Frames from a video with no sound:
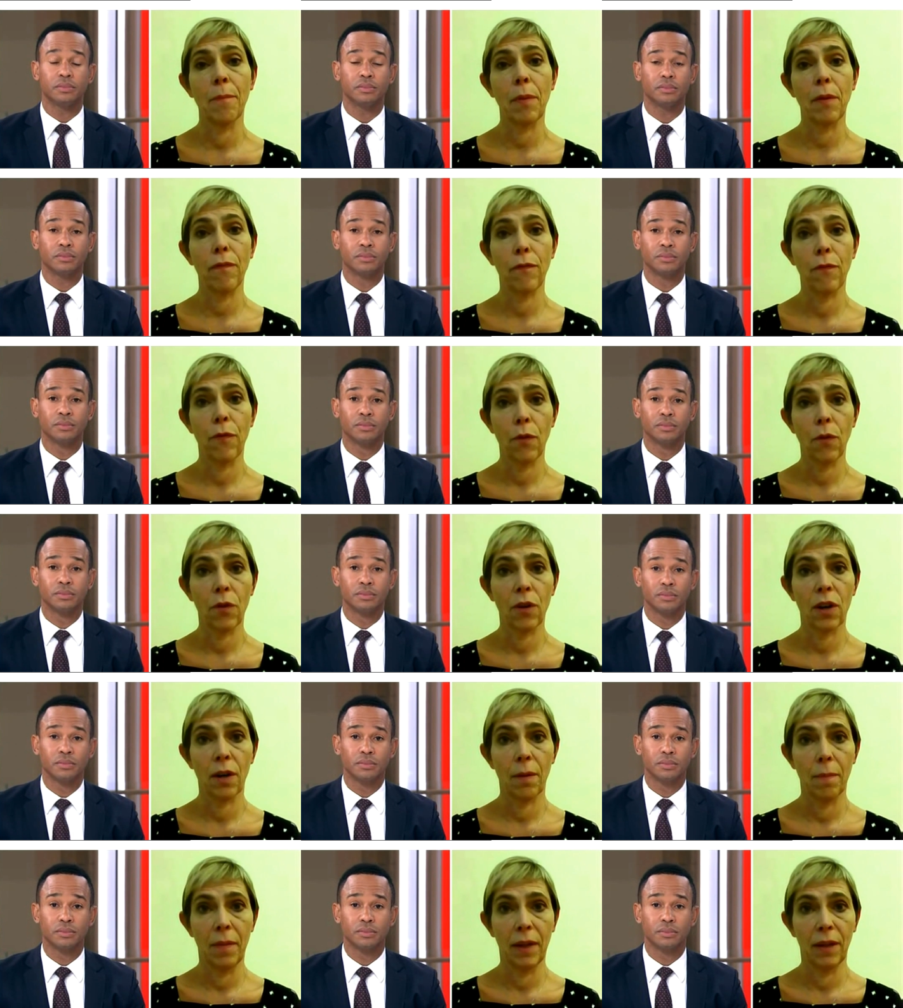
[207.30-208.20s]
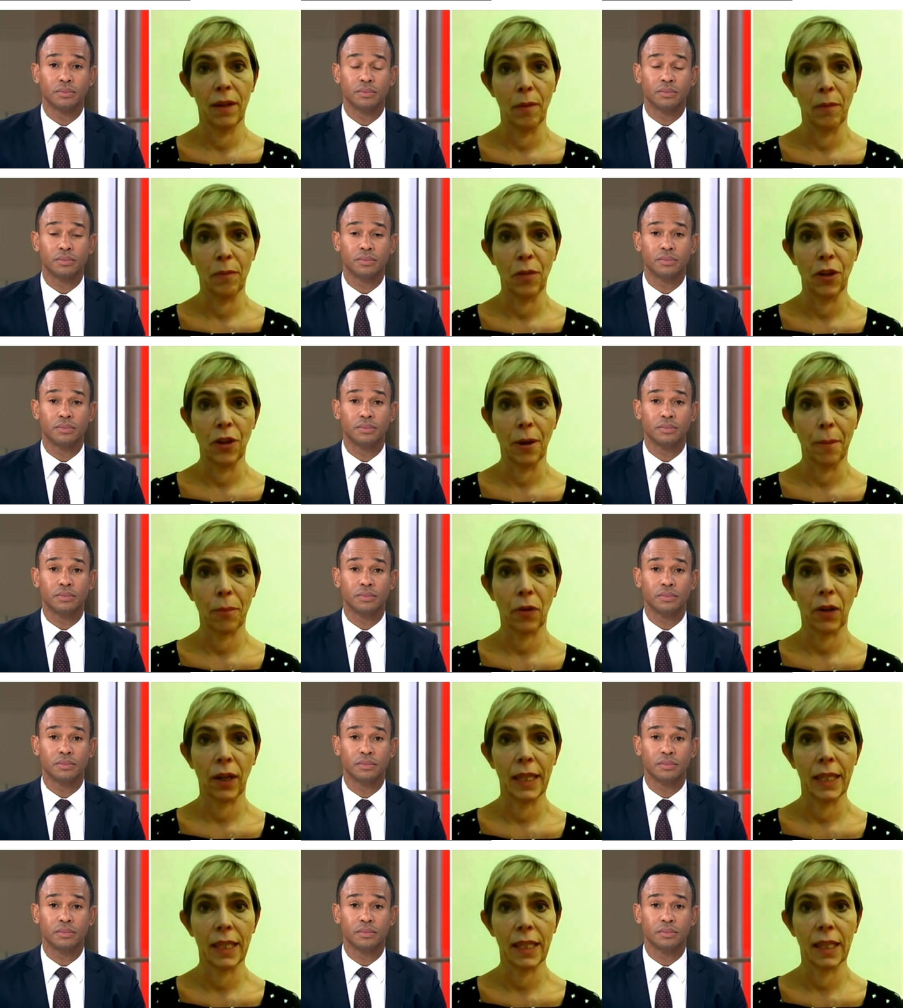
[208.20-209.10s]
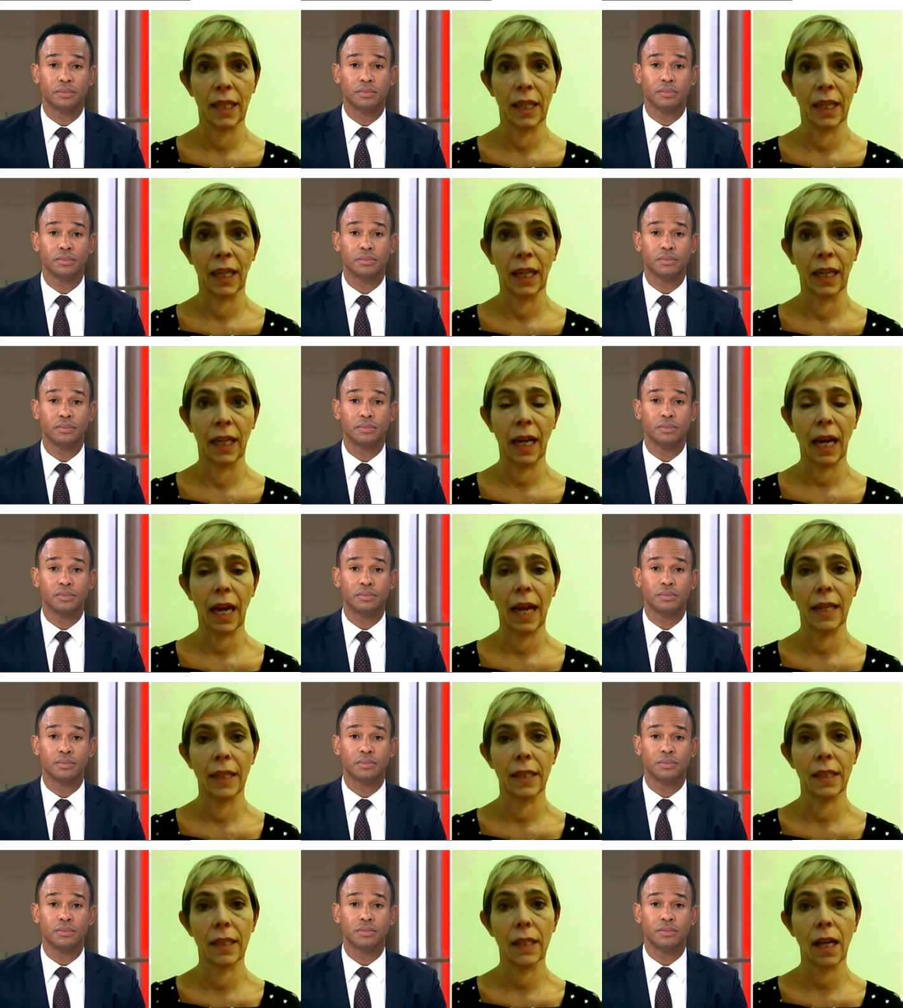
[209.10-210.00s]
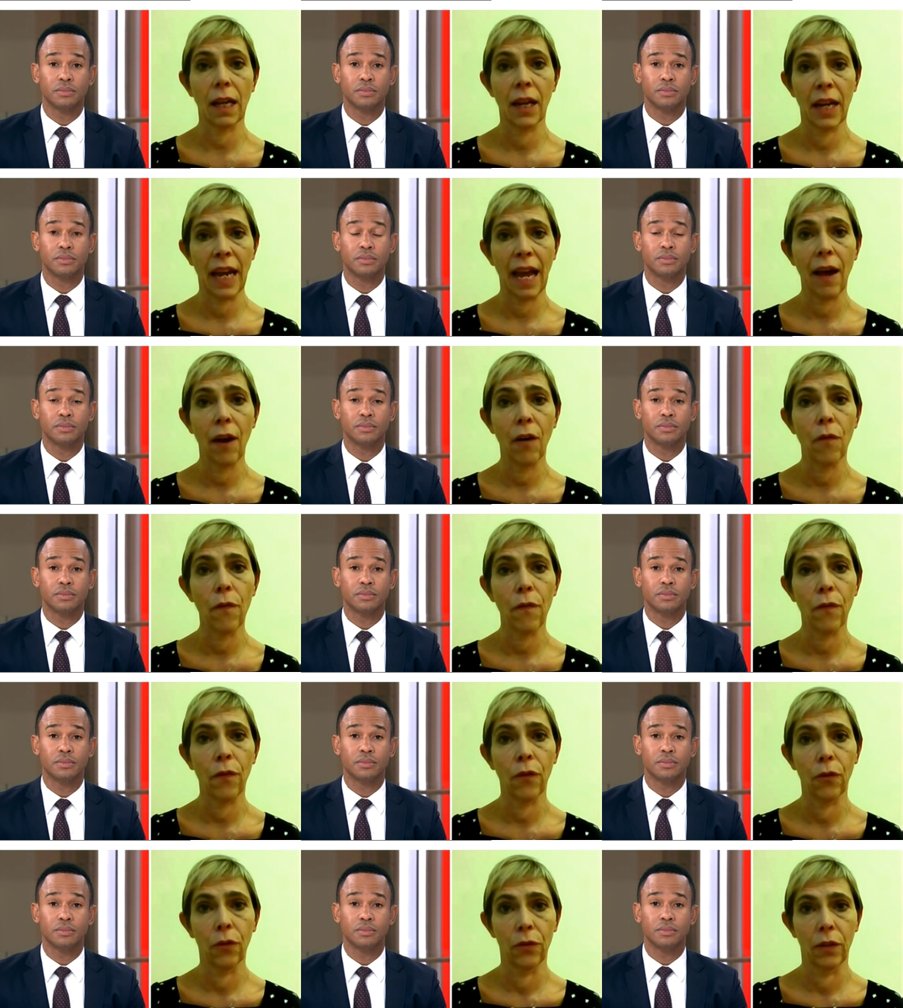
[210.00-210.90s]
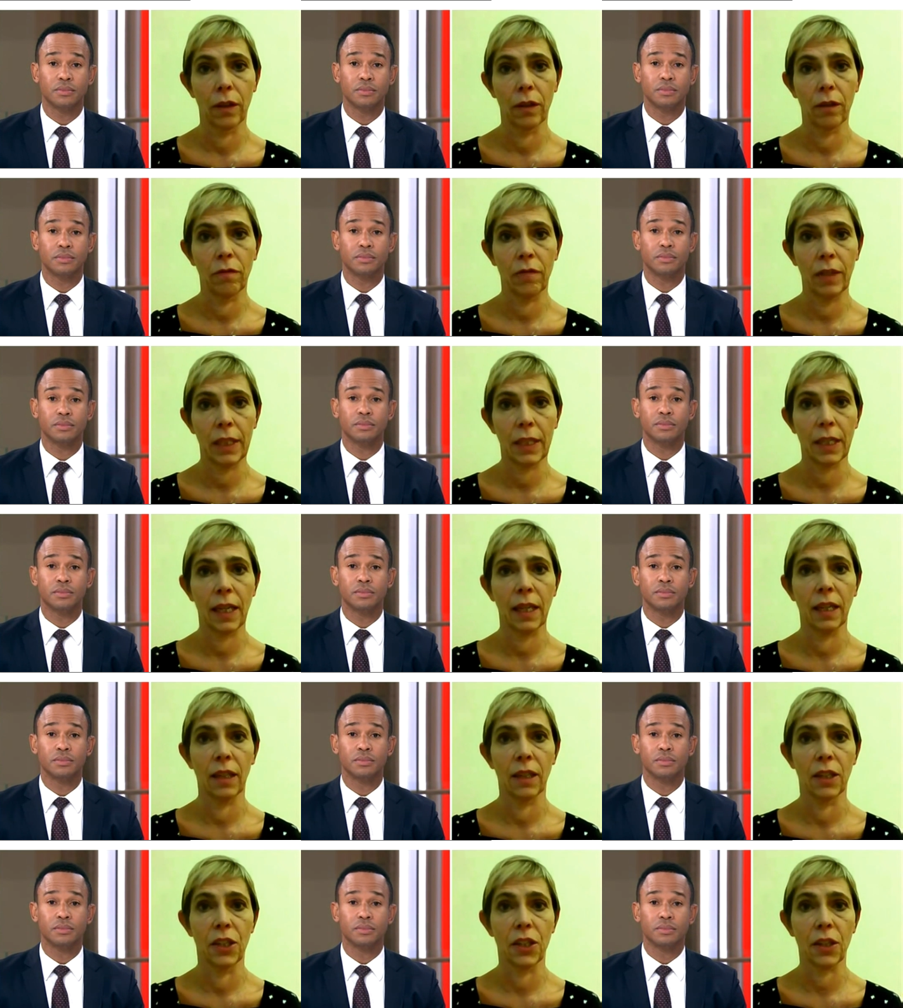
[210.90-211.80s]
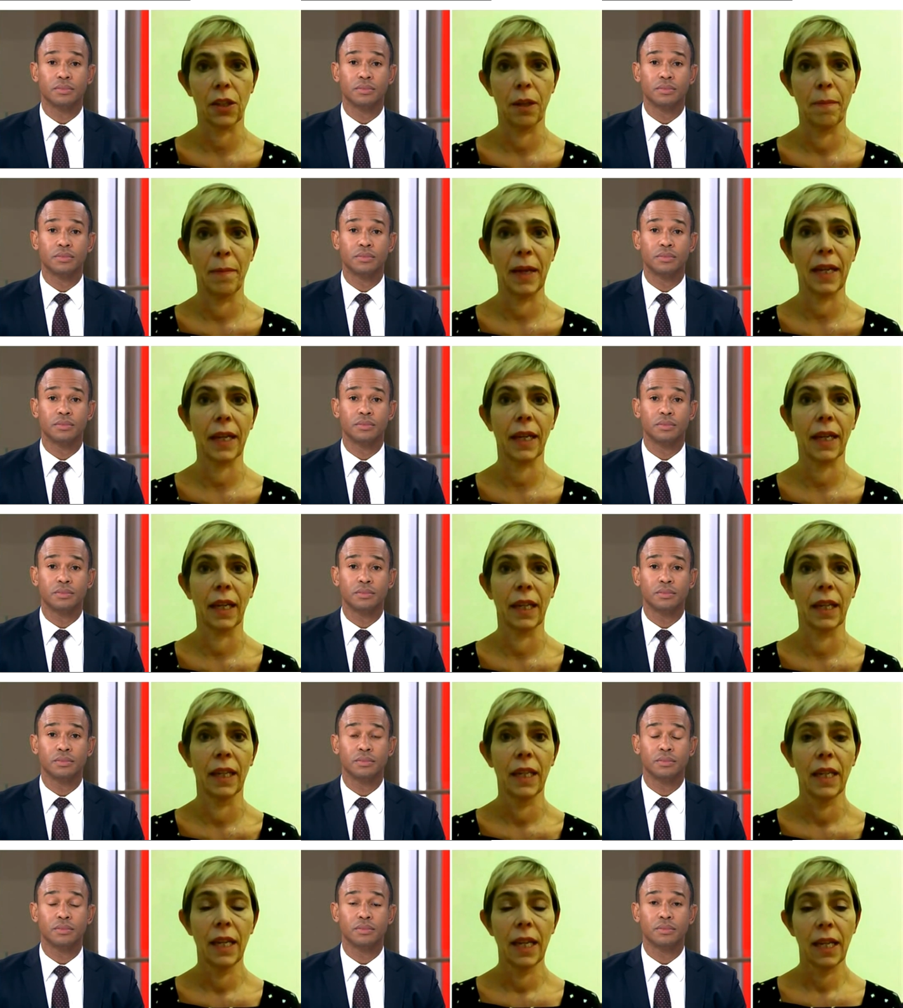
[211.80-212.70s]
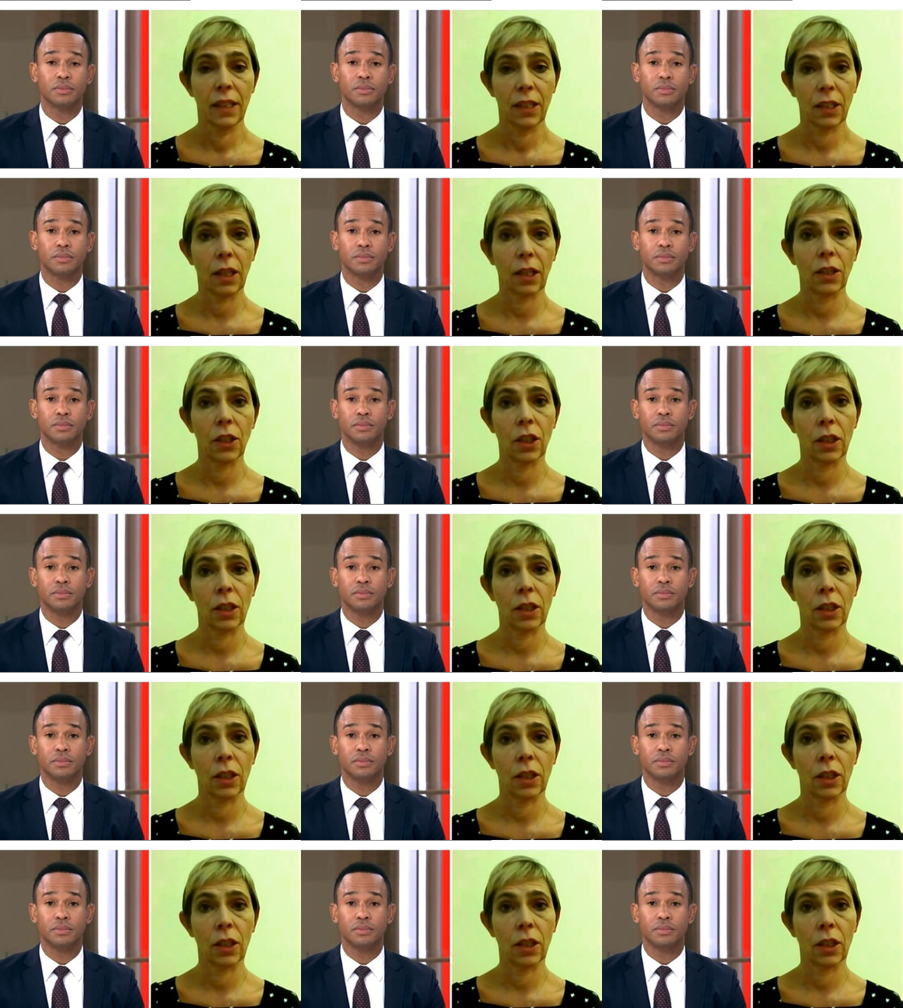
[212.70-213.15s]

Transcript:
Speaker 1: before minimum unit pricing, it's unhelpful that retailers are making such